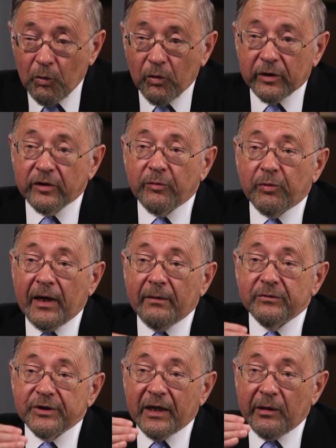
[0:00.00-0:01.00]
What are the
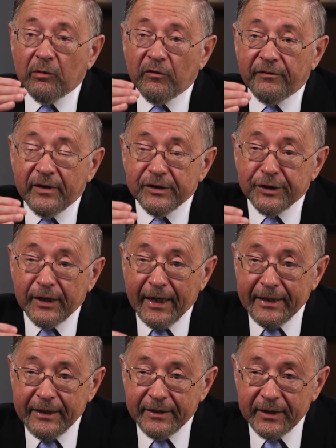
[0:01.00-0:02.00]
problems that I will face
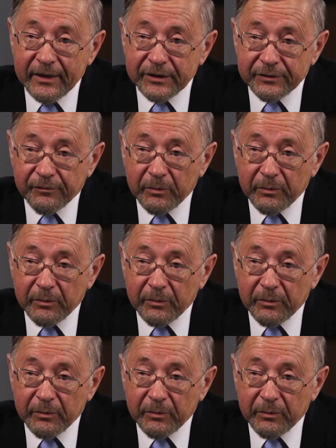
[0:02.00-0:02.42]
90 days